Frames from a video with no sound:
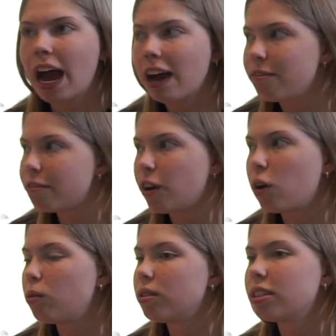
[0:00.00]

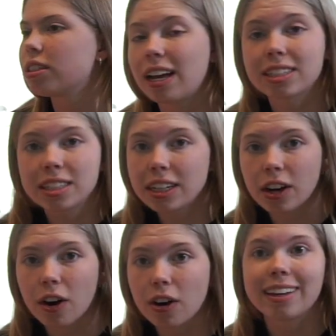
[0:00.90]
headphones, SD
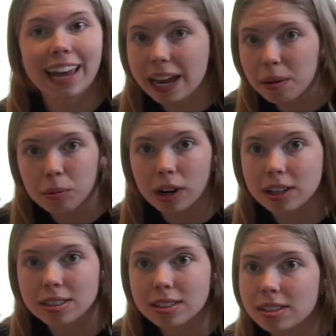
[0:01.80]
card,
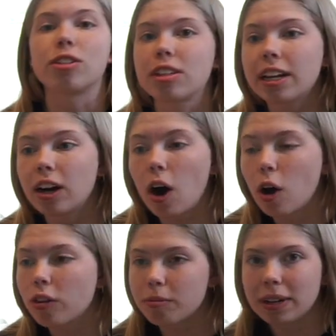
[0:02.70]
cameras, just like
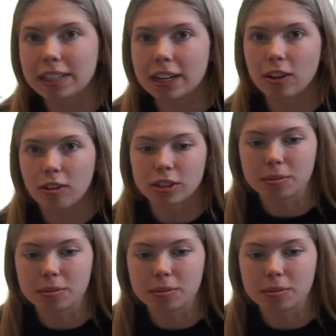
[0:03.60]
all of my technology